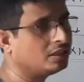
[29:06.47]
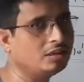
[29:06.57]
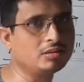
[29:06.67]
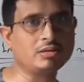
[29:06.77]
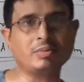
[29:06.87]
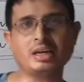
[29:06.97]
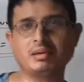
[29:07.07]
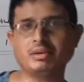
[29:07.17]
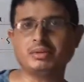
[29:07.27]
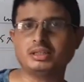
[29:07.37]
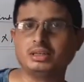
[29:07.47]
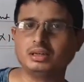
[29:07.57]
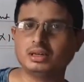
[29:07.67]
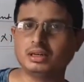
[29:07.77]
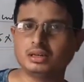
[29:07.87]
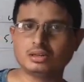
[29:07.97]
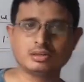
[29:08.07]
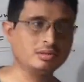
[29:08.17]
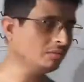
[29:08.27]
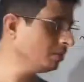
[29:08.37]
into 10 to the power 11 meter.
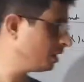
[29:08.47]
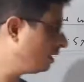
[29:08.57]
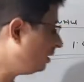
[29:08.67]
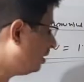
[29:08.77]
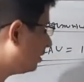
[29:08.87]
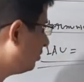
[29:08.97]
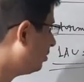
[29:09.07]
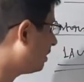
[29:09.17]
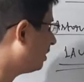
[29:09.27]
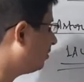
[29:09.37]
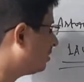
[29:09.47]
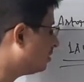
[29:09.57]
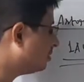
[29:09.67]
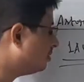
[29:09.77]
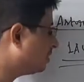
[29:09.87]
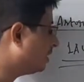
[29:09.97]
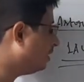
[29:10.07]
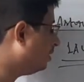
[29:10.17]
So we can, for calculations, we can